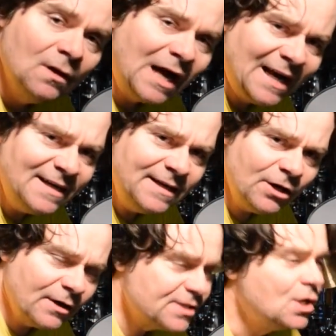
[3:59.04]
I didn't
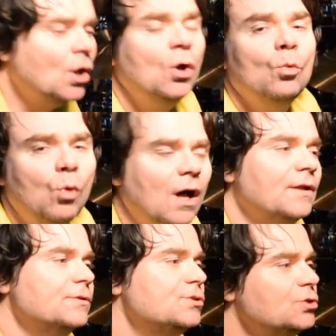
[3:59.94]
hear it as
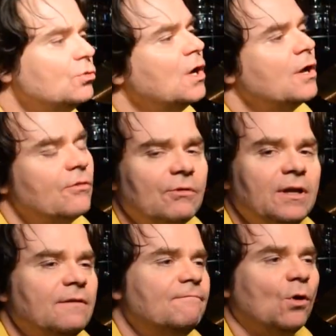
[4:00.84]
1, 2,
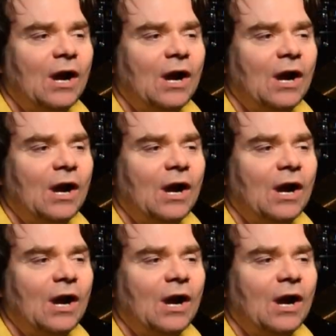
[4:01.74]
3, 4,